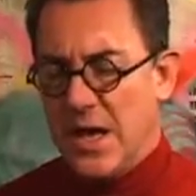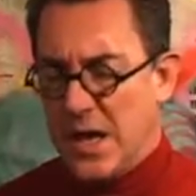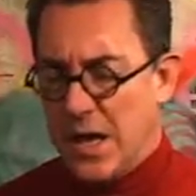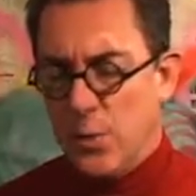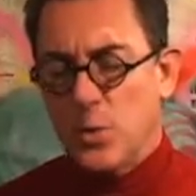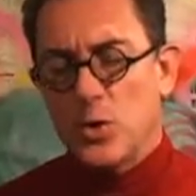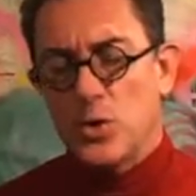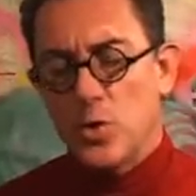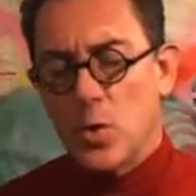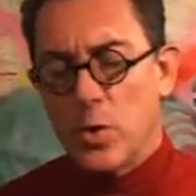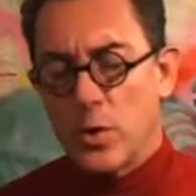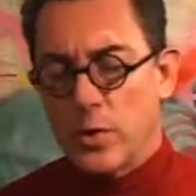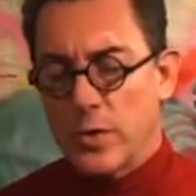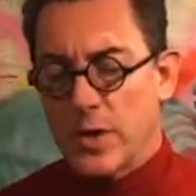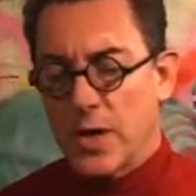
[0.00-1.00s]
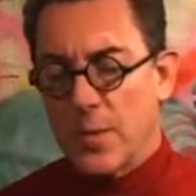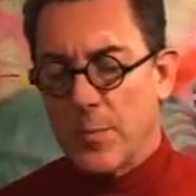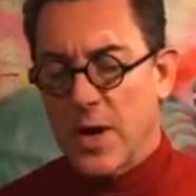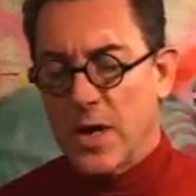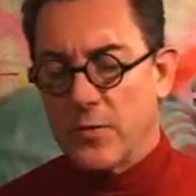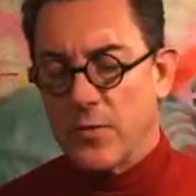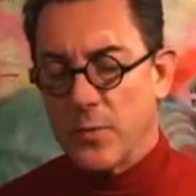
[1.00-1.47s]
He was shorter than I
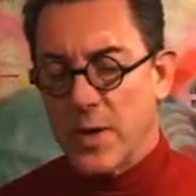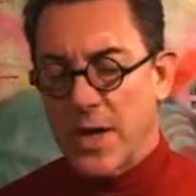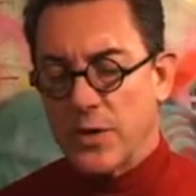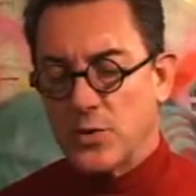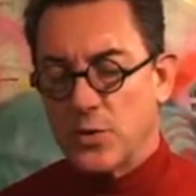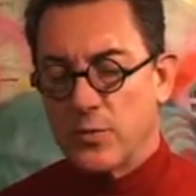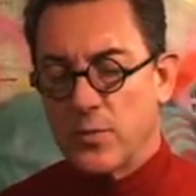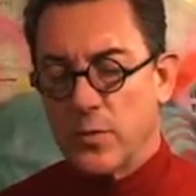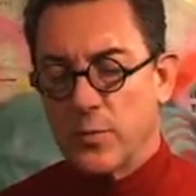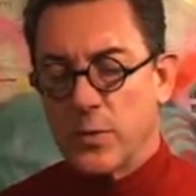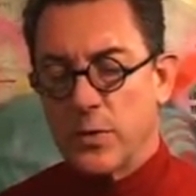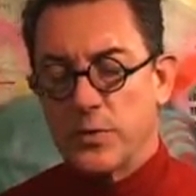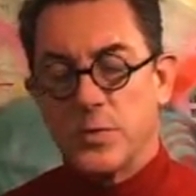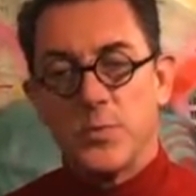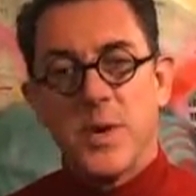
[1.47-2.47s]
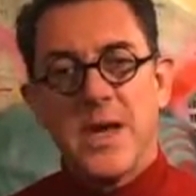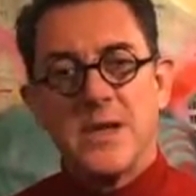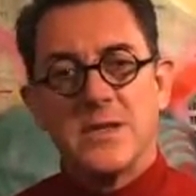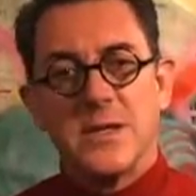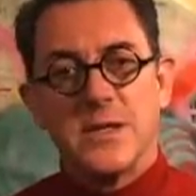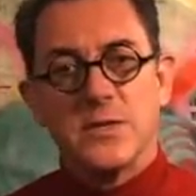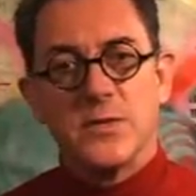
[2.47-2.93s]
might have imagined from those
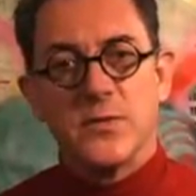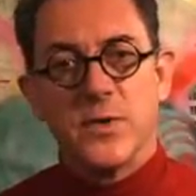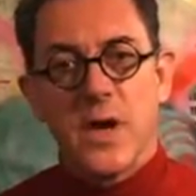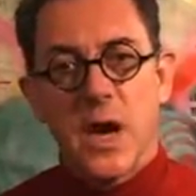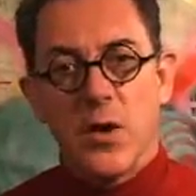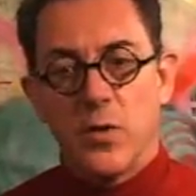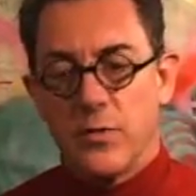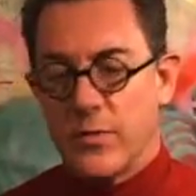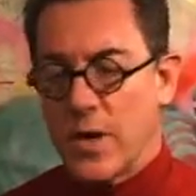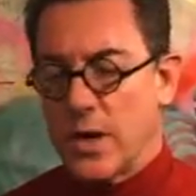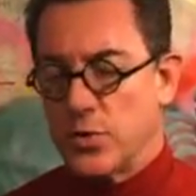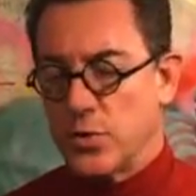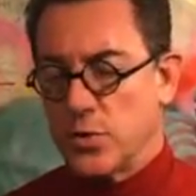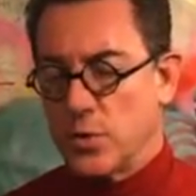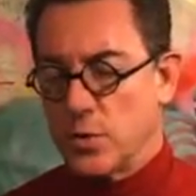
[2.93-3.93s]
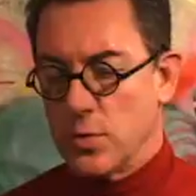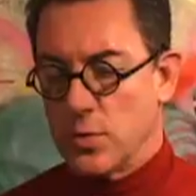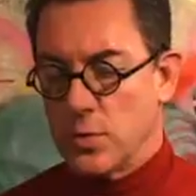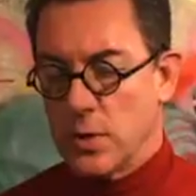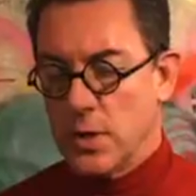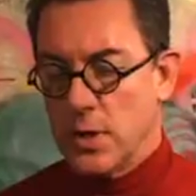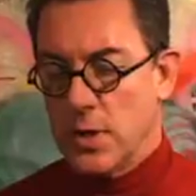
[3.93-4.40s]
paintings of
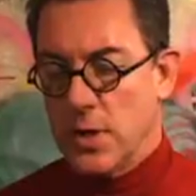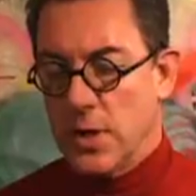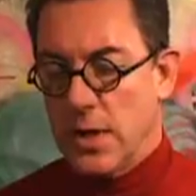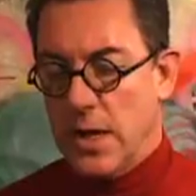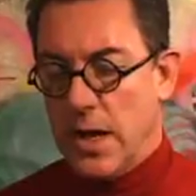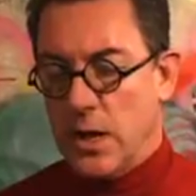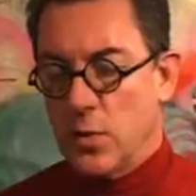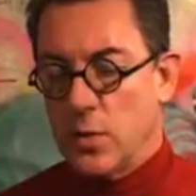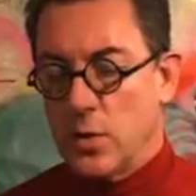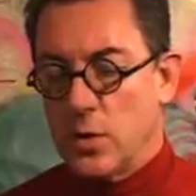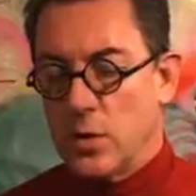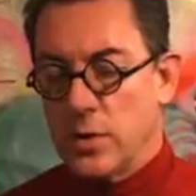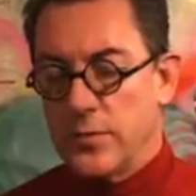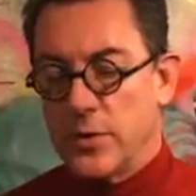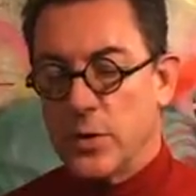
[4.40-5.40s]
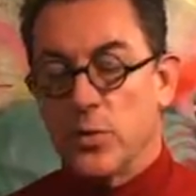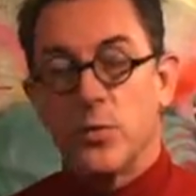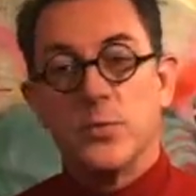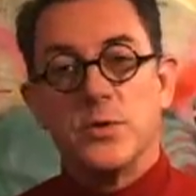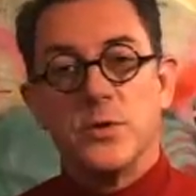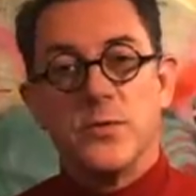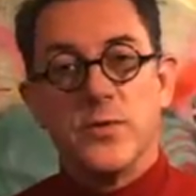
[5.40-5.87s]
Caravaggio and all of the
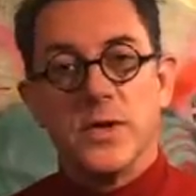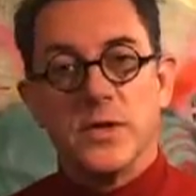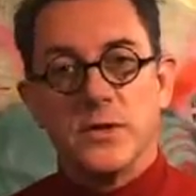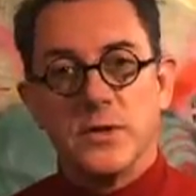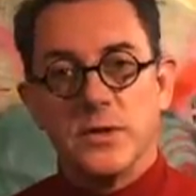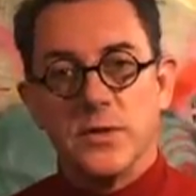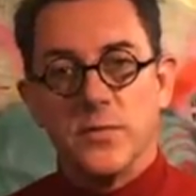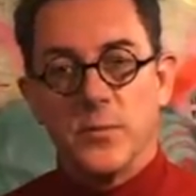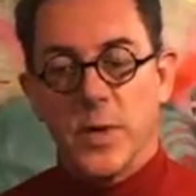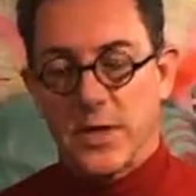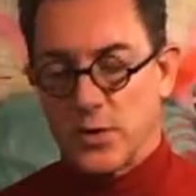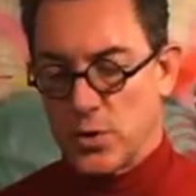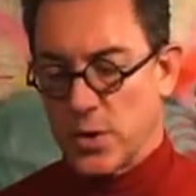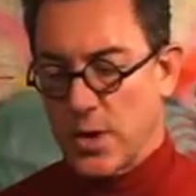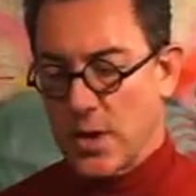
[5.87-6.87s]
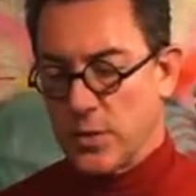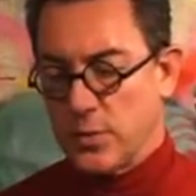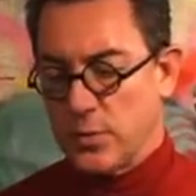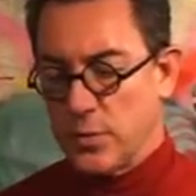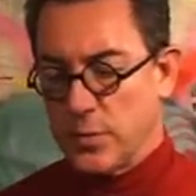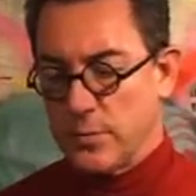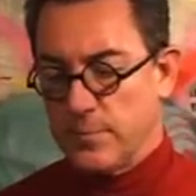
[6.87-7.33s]
crucifixes of my
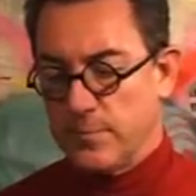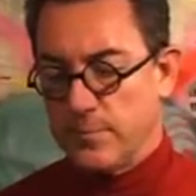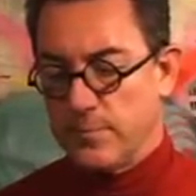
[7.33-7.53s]
childhood.